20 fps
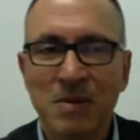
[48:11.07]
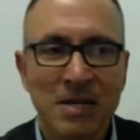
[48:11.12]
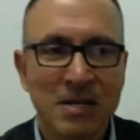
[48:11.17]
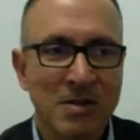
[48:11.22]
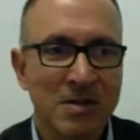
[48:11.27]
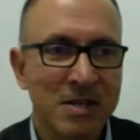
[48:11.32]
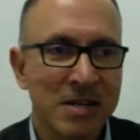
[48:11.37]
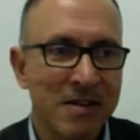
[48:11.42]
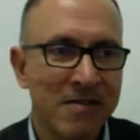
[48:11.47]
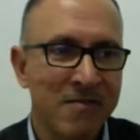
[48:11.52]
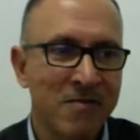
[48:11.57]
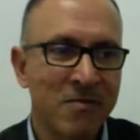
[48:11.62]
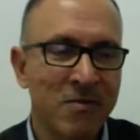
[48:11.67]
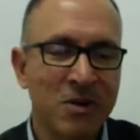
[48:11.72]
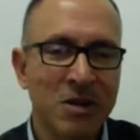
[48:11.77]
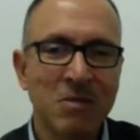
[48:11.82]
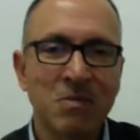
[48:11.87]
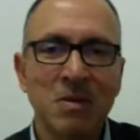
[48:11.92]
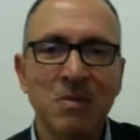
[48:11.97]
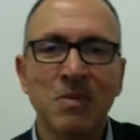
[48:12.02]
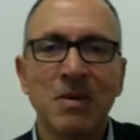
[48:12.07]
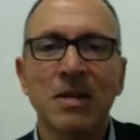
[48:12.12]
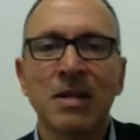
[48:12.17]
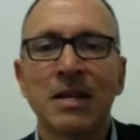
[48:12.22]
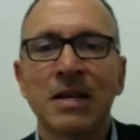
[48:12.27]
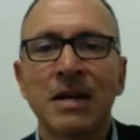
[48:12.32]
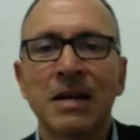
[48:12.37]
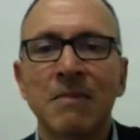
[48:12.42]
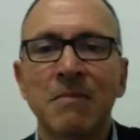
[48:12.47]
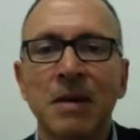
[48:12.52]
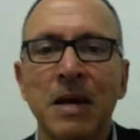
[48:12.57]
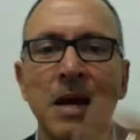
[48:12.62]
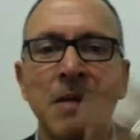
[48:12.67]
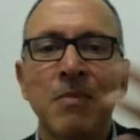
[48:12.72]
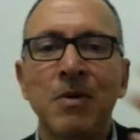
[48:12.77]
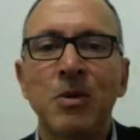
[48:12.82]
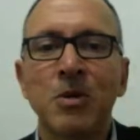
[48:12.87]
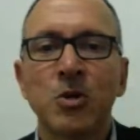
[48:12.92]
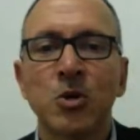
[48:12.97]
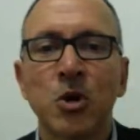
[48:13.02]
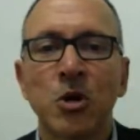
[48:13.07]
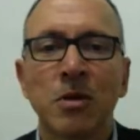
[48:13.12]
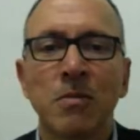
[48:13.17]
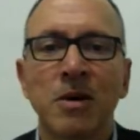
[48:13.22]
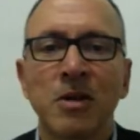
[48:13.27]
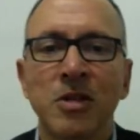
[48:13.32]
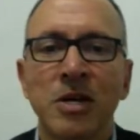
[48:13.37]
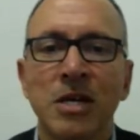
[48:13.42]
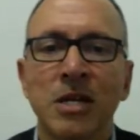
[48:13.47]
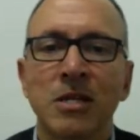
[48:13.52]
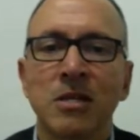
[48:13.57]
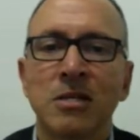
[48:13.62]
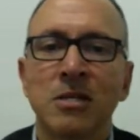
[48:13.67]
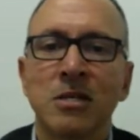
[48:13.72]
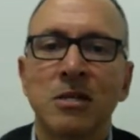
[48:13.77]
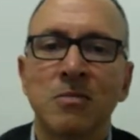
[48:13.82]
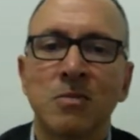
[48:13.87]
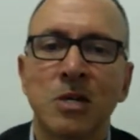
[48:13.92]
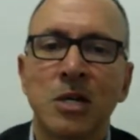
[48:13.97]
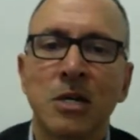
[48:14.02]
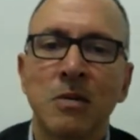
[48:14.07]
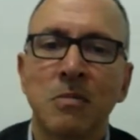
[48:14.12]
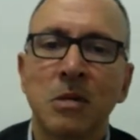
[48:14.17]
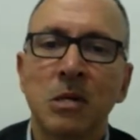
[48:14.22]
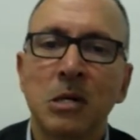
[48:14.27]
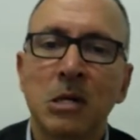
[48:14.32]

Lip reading: I could have 3 people, and I'm happy to talk about that at the same time.